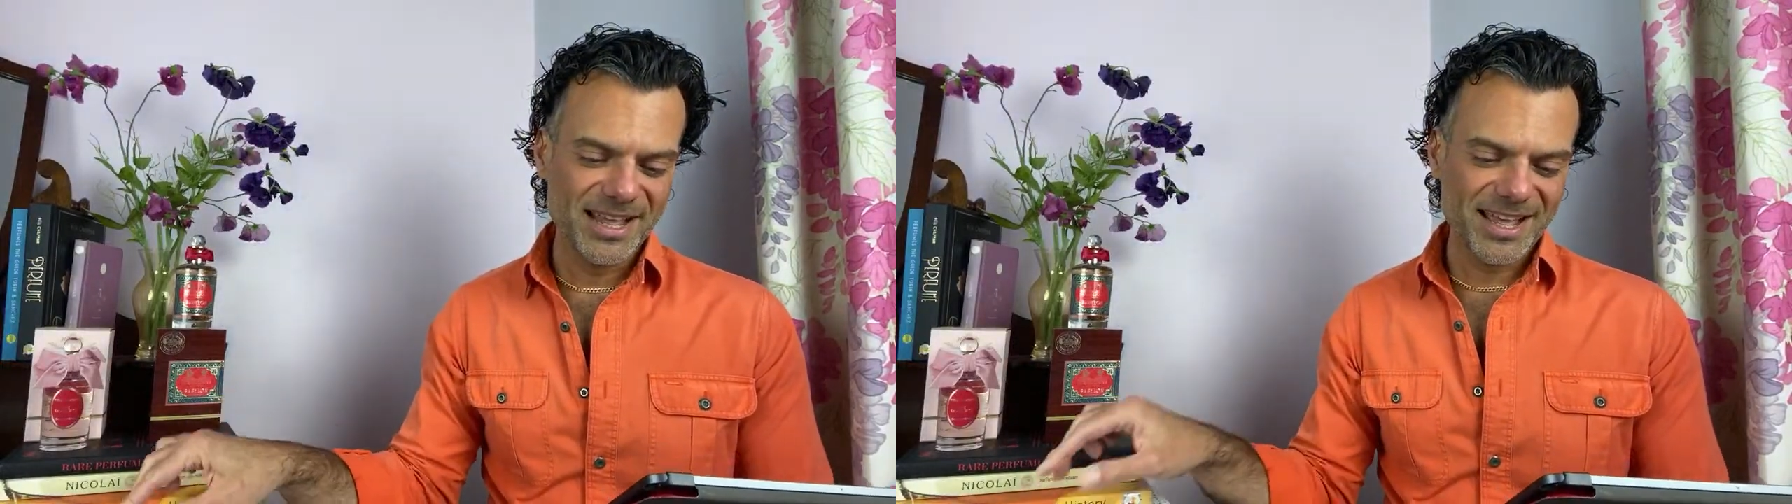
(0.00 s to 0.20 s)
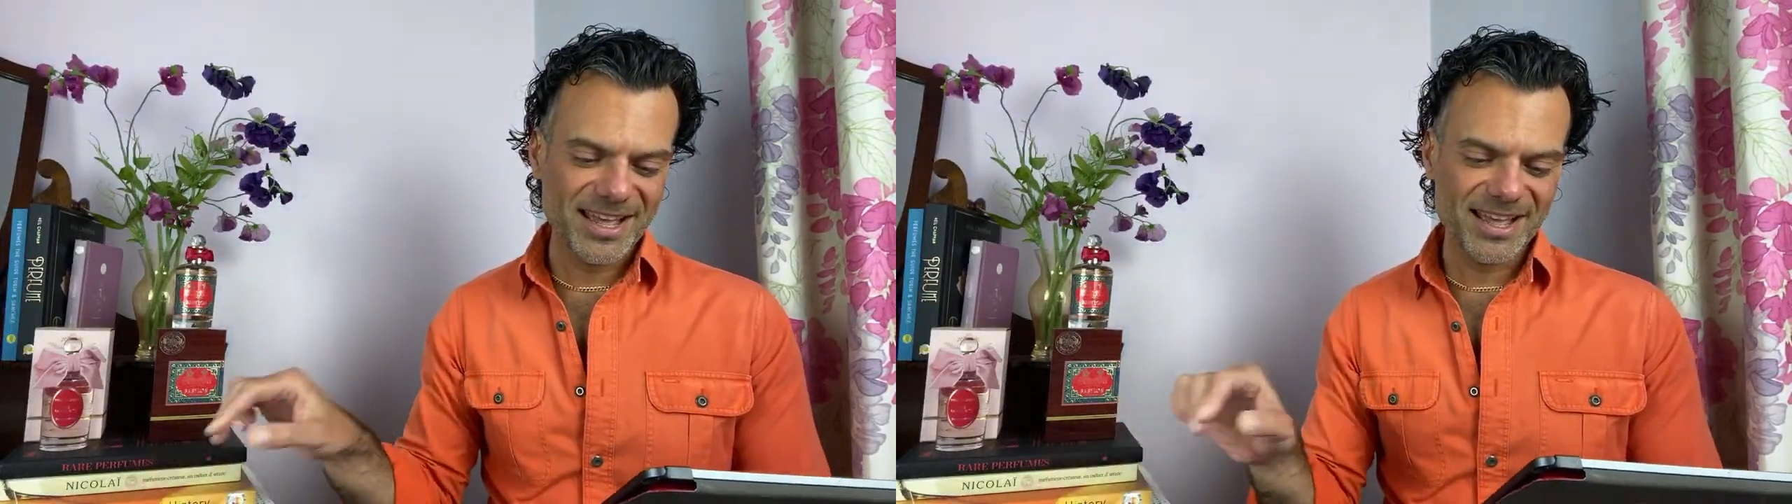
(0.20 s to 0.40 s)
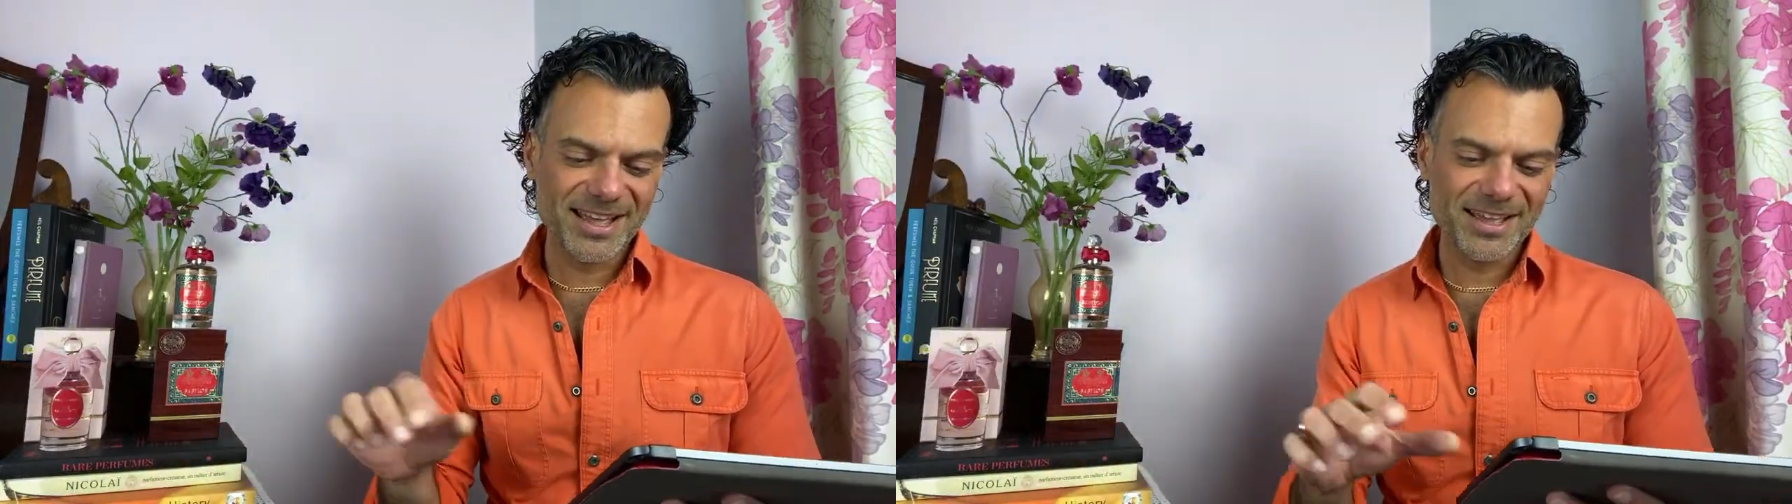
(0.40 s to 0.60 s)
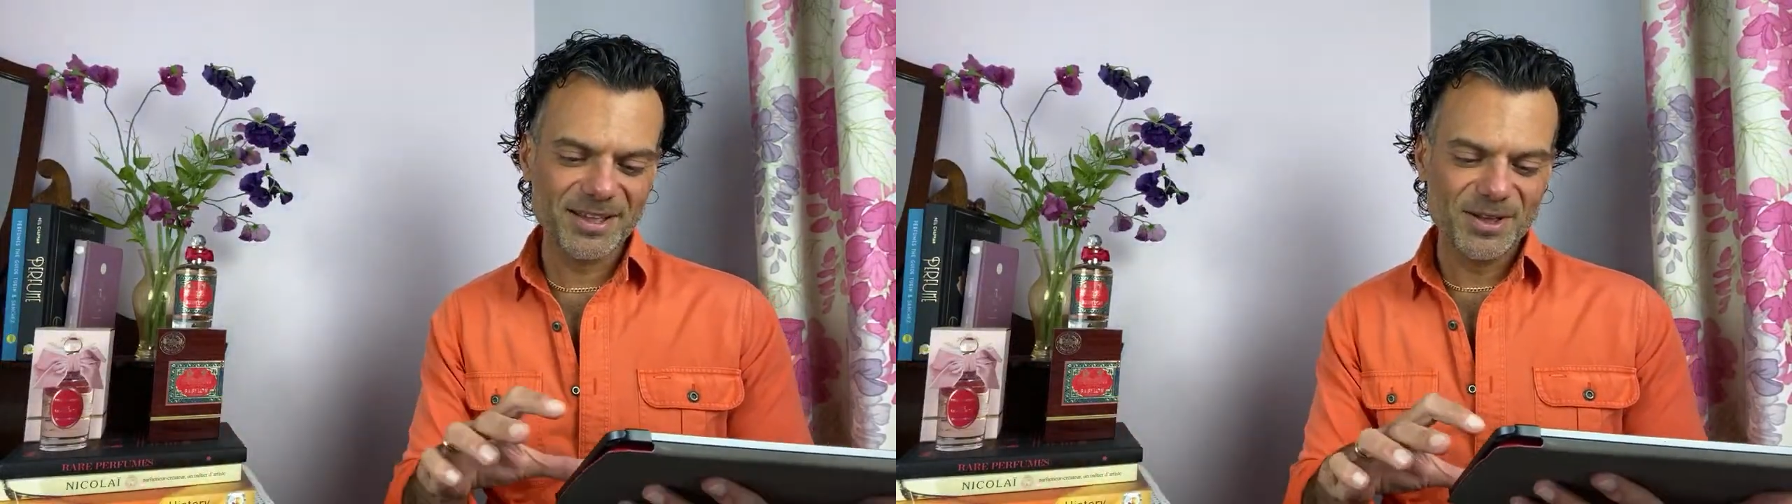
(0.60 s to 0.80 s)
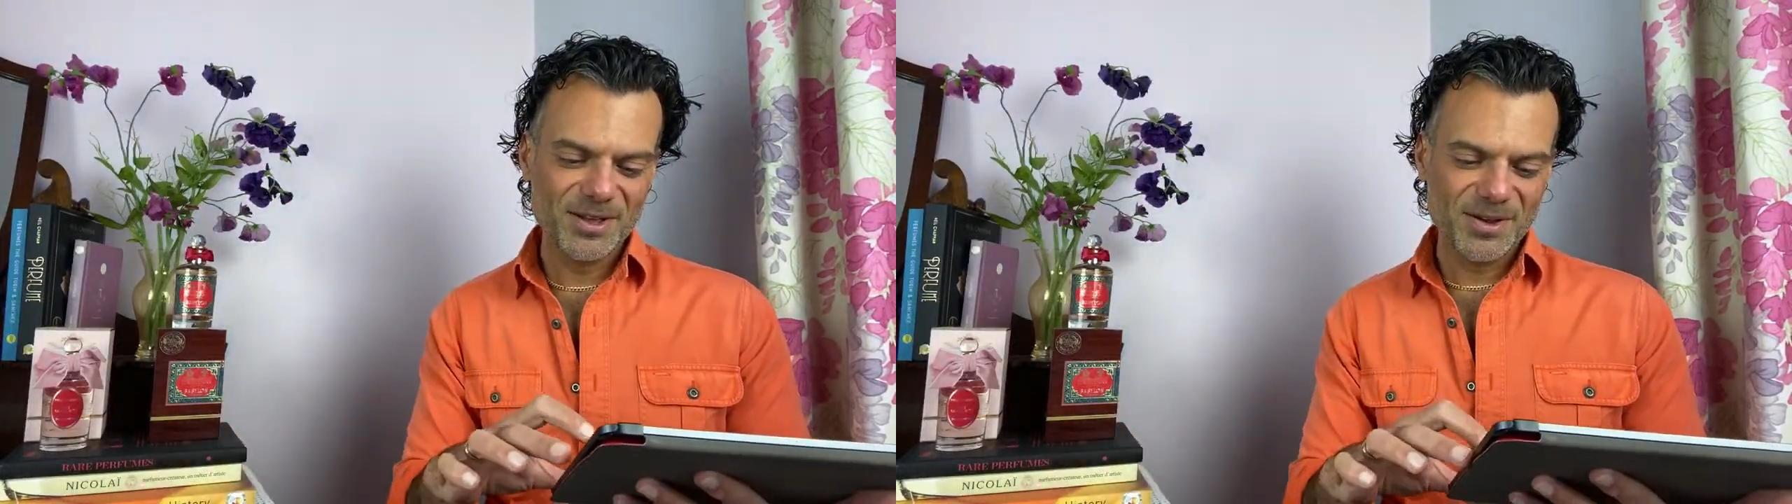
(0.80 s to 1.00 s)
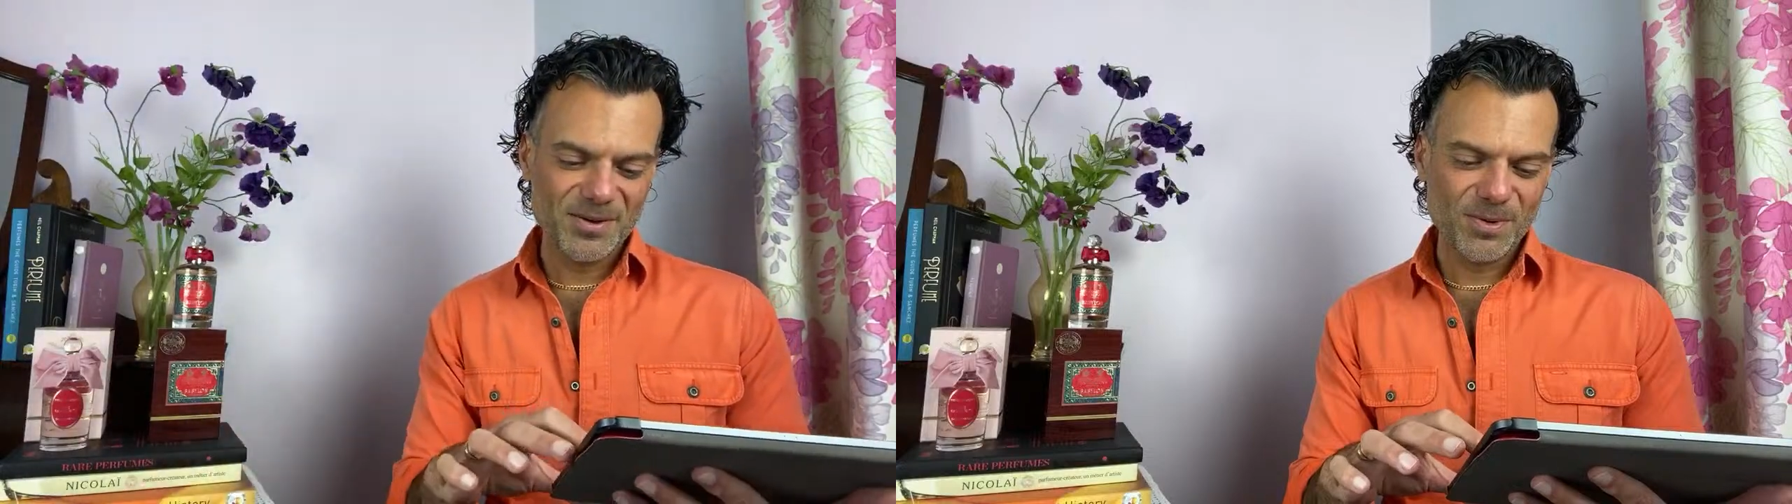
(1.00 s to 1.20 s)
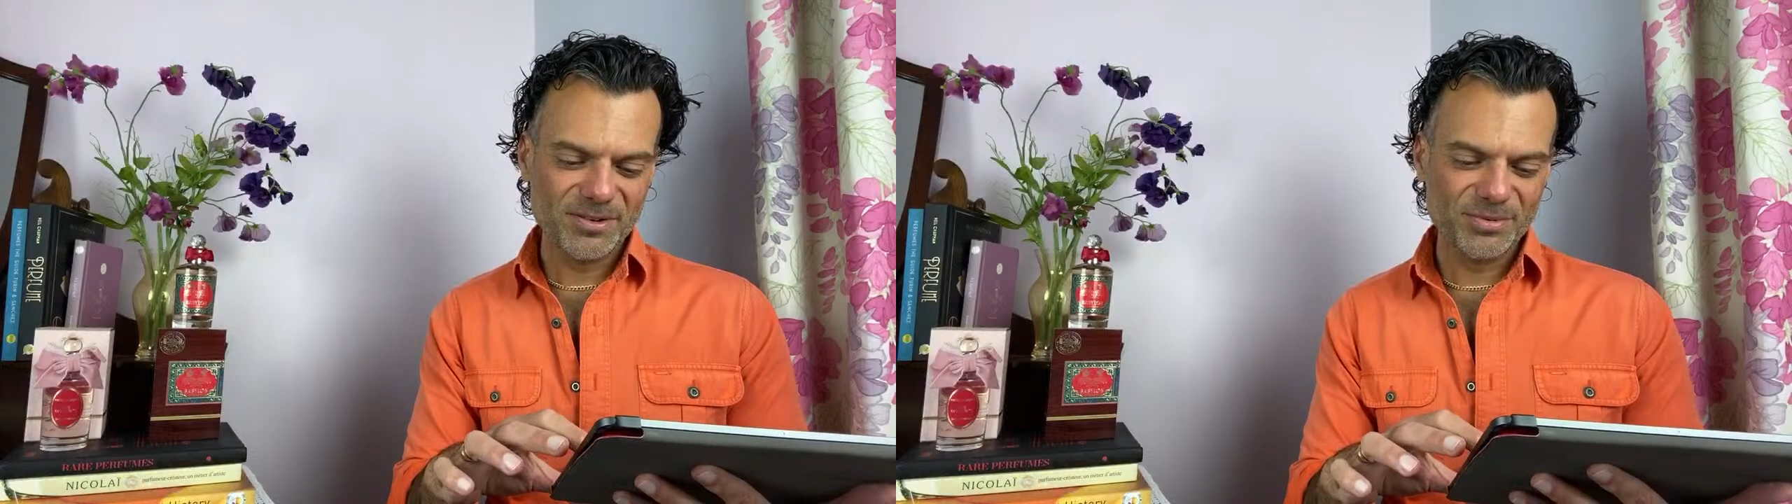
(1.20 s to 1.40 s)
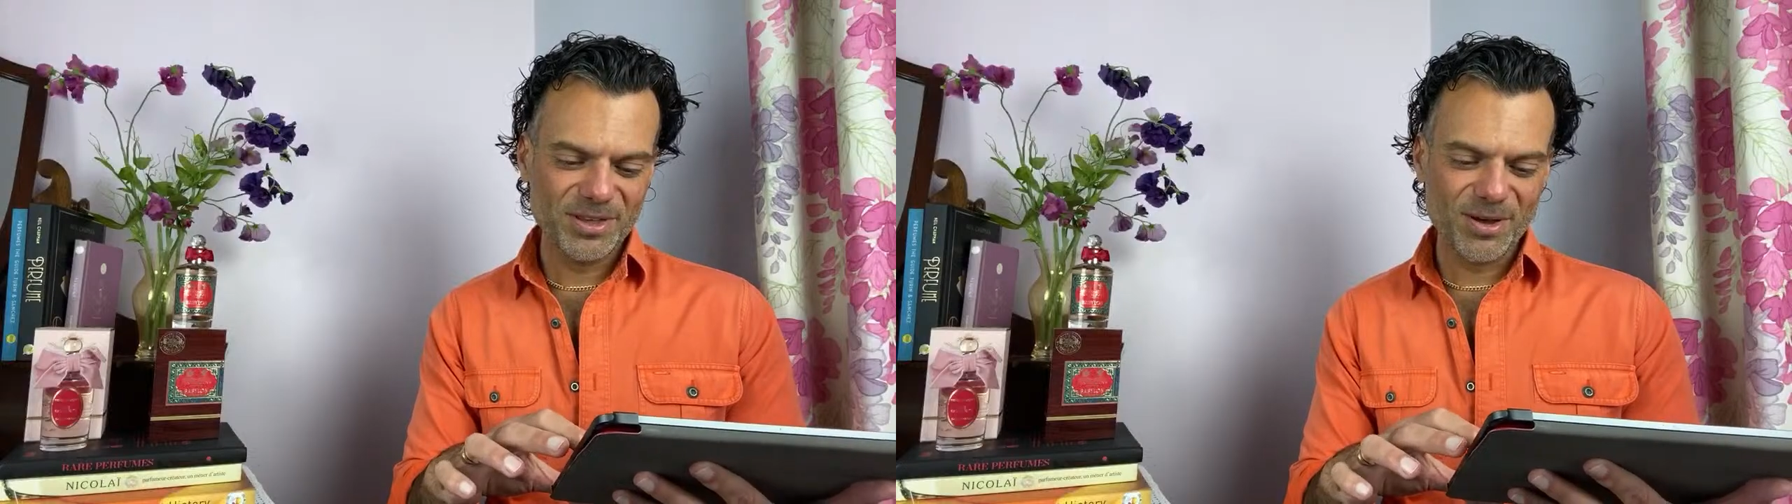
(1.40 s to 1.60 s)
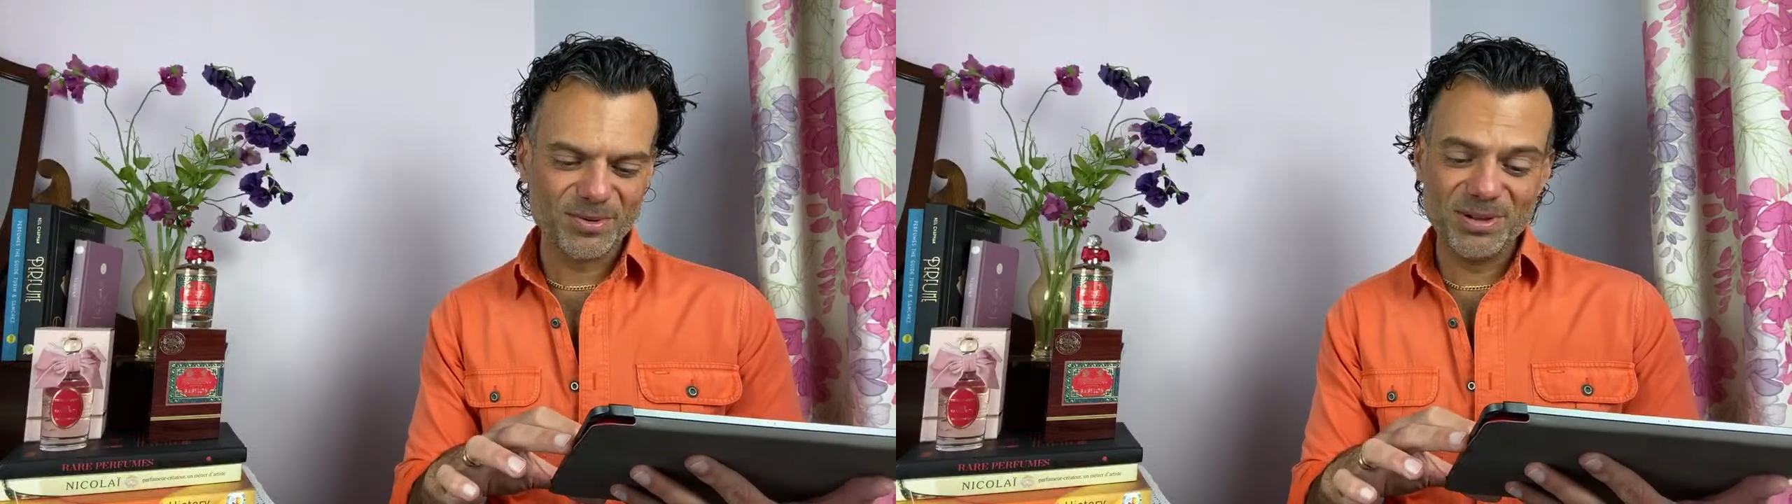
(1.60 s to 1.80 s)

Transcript: Uh, What have we got?